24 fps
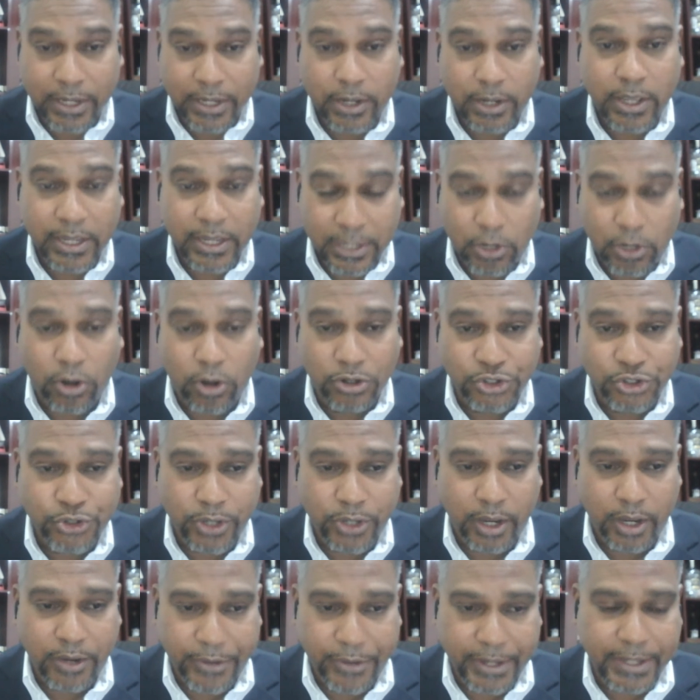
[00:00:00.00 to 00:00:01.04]
in the
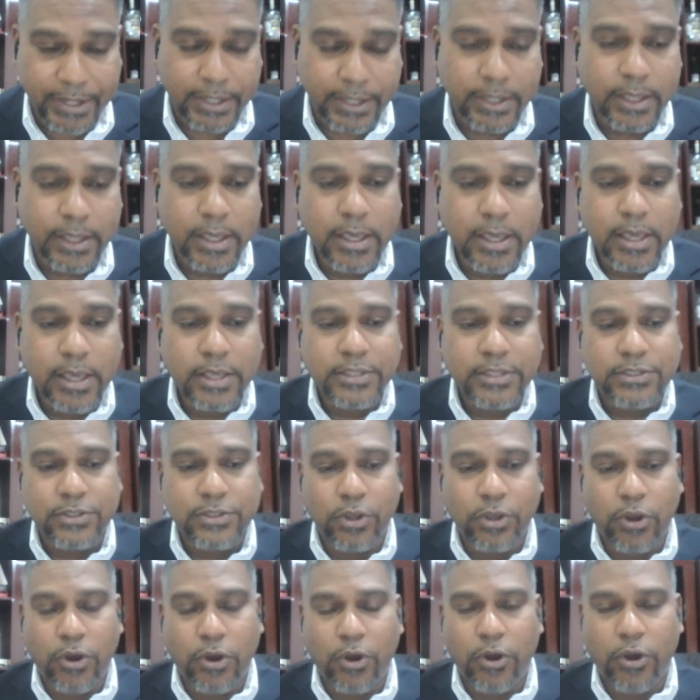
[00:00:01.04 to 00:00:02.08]
country already.
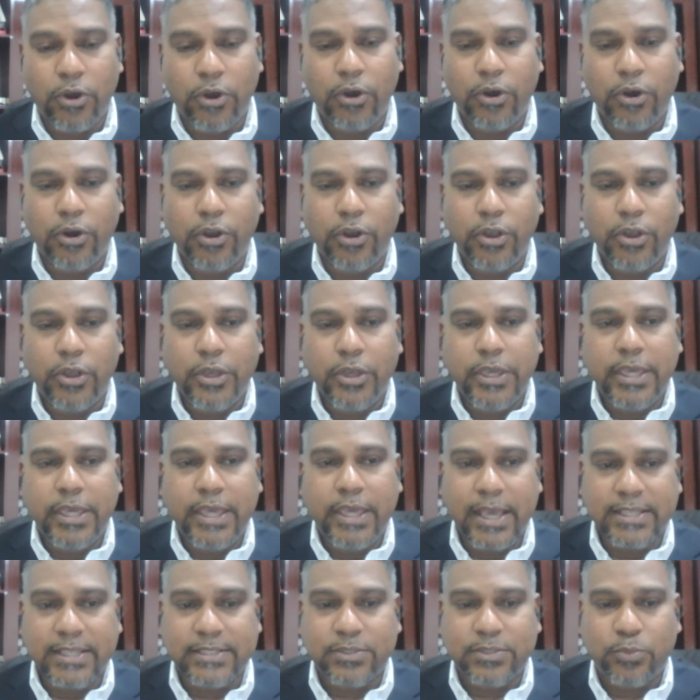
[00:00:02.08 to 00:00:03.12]
So
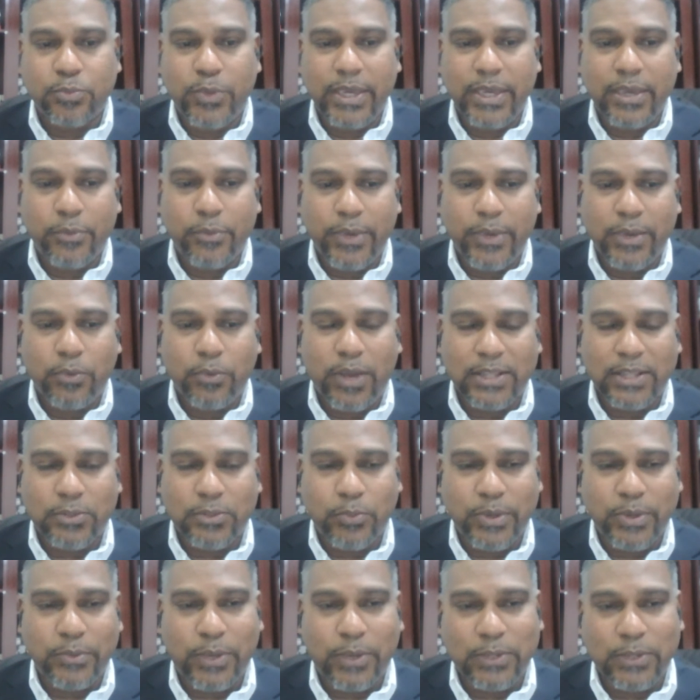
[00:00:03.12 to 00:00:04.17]
yes,
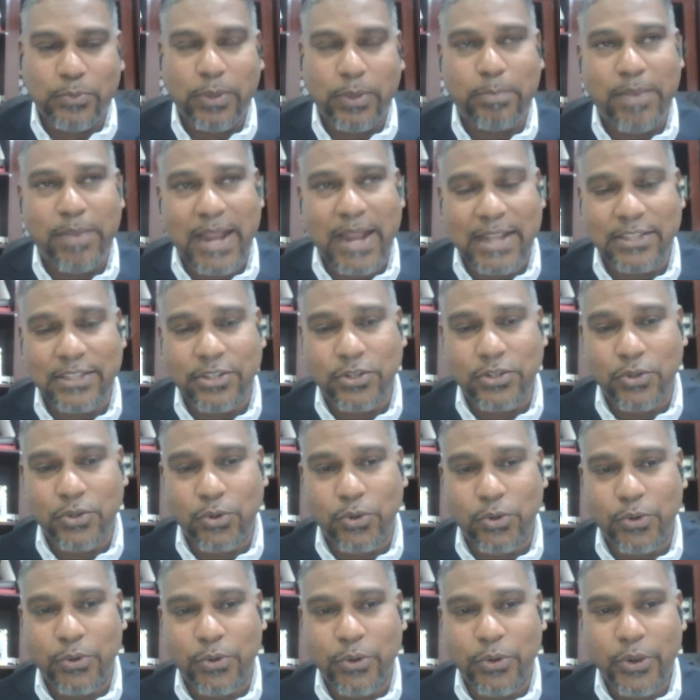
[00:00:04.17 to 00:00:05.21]
what we plan to
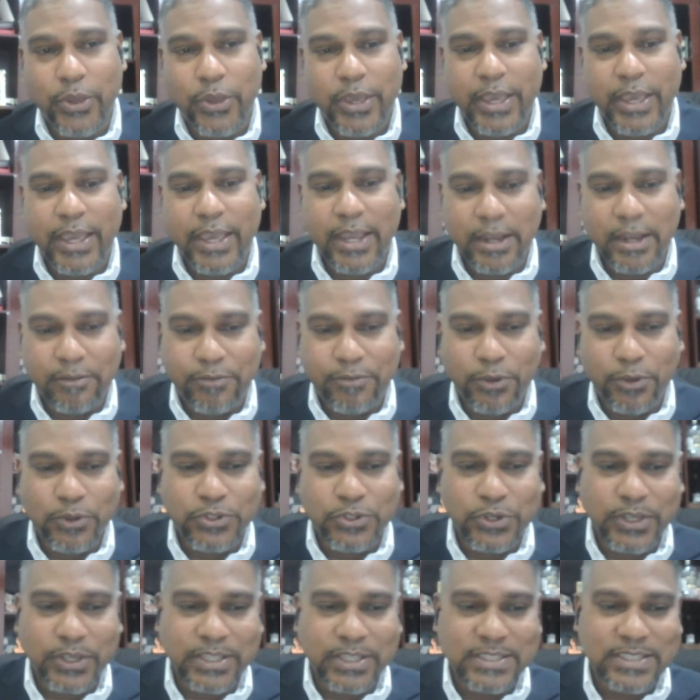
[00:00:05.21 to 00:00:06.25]
do in the
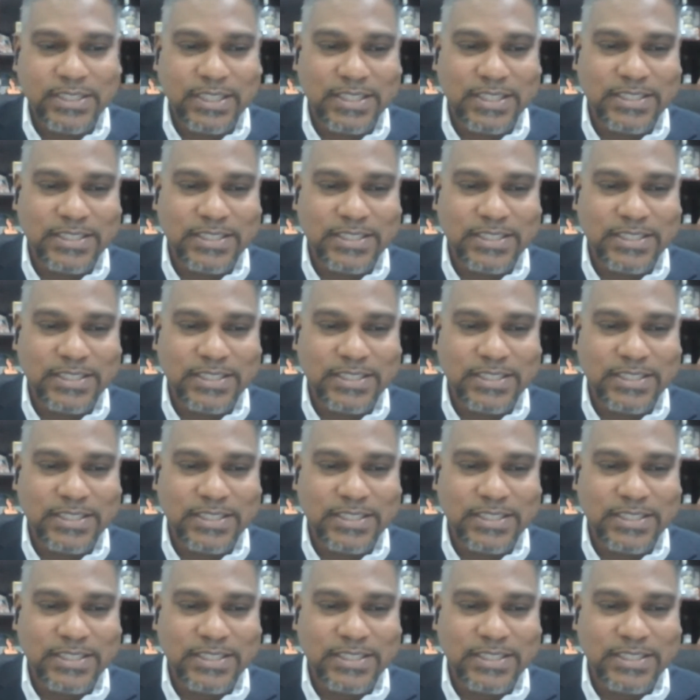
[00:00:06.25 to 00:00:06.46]
future is